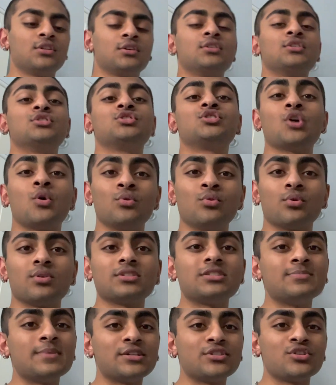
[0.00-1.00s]
So in order to
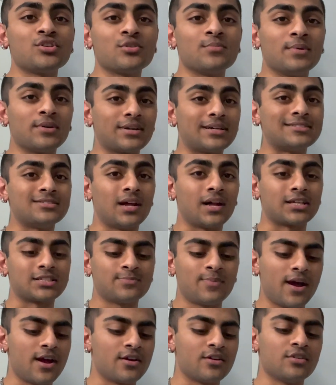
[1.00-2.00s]
make sure your milk is not
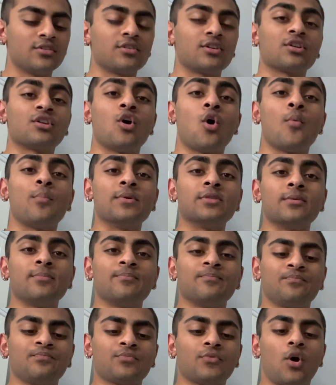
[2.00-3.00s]
expired, you're gonna
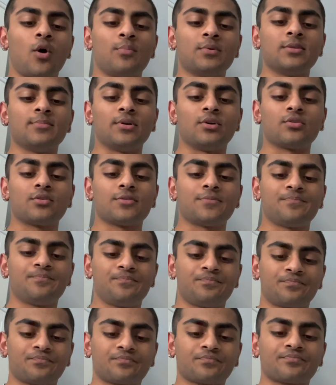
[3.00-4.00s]
open the milk.
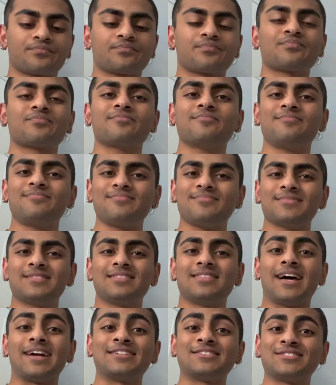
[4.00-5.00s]

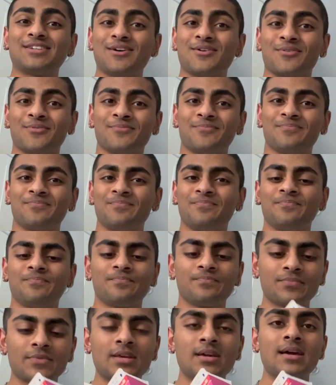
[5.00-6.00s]
Like so.
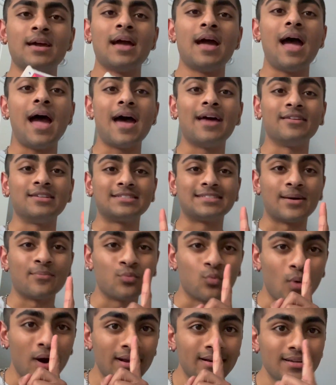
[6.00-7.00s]
And step
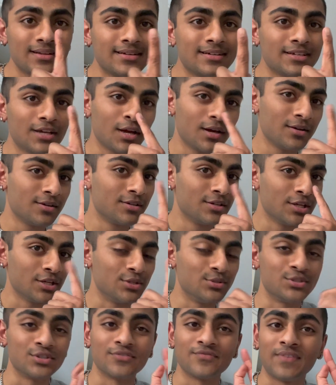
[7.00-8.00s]
1,
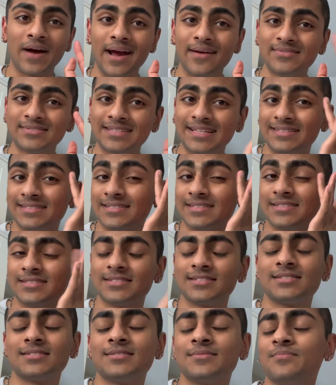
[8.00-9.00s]
use your 5
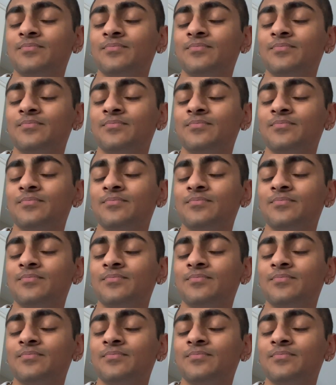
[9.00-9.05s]
senses.